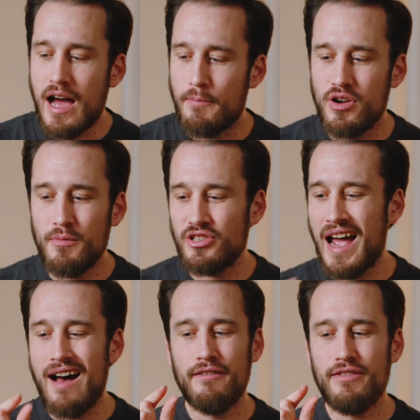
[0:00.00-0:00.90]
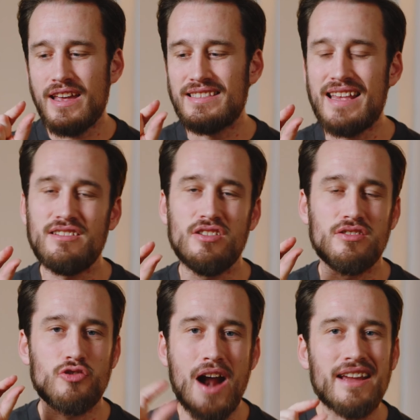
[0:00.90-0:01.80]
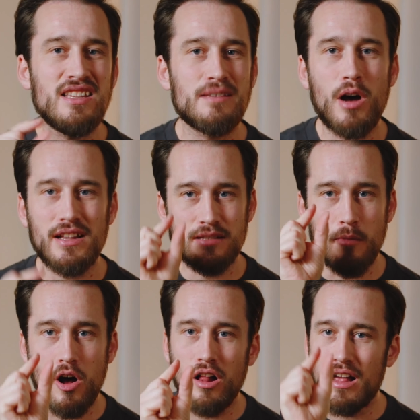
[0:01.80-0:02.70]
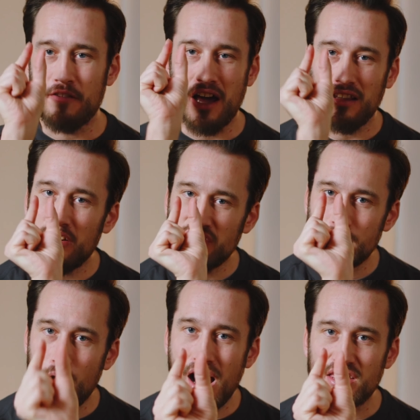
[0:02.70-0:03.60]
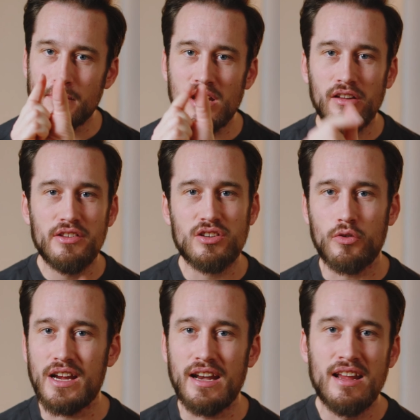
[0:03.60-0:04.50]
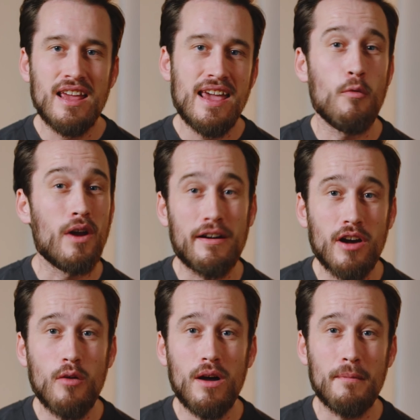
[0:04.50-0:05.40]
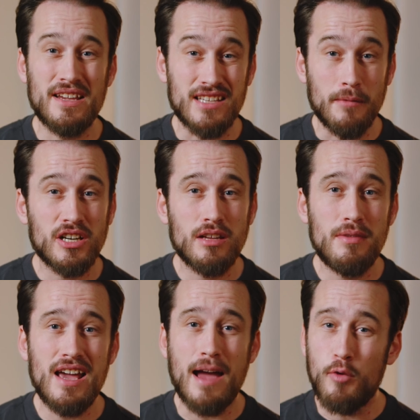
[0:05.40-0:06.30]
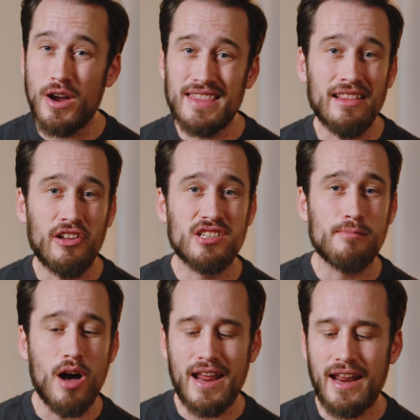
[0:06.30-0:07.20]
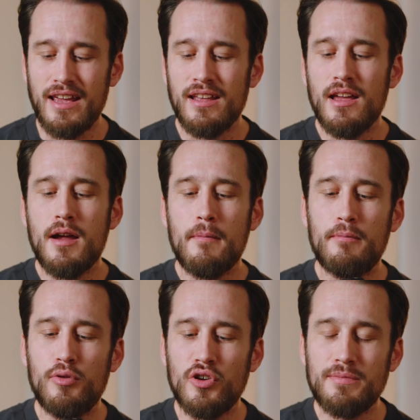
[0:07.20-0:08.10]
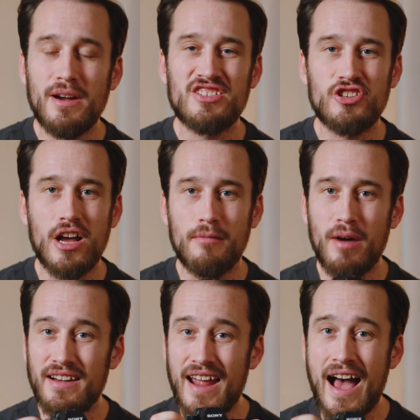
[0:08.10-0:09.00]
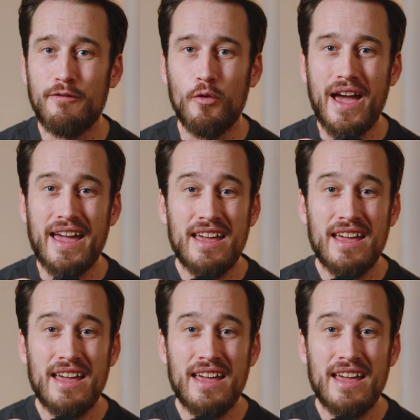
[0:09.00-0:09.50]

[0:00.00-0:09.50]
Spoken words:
I pretty much have it set to tracking spot small. I've got a little spot in the middle of the screen, and whatever I want my subject to be, I point that little spot at it, push my shutter button halfway,